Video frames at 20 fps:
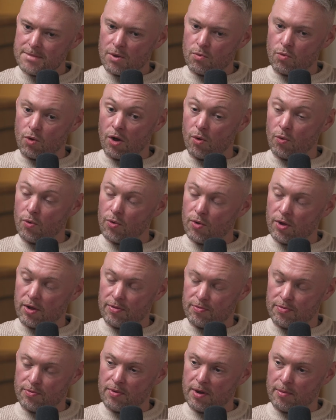What
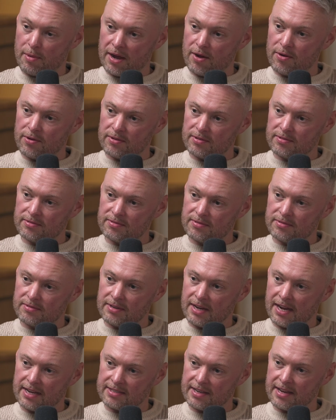about,
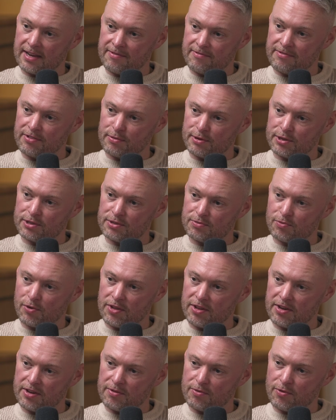has it influenced
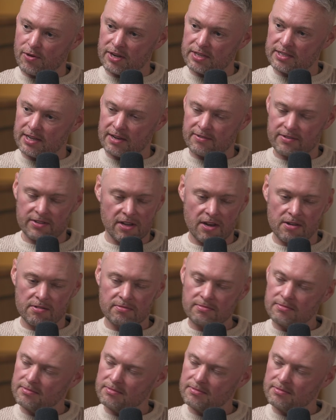whether you wanted to have? No.